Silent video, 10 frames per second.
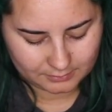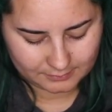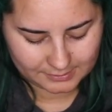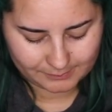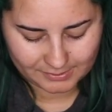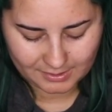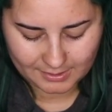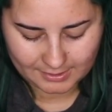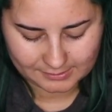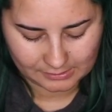this one kind
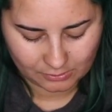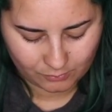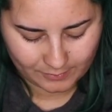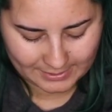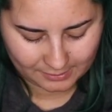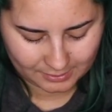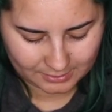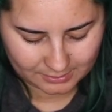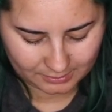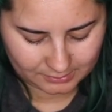of has like a
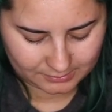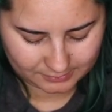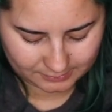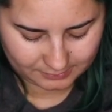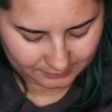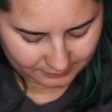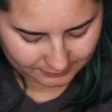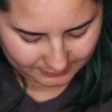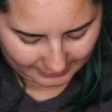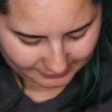weird
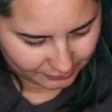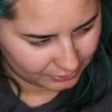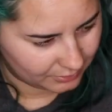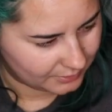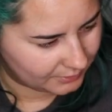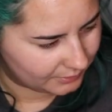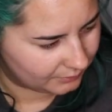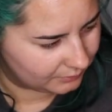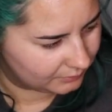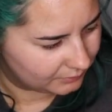texture on
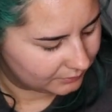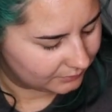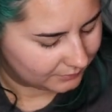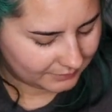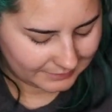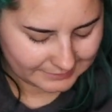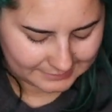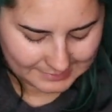it. It's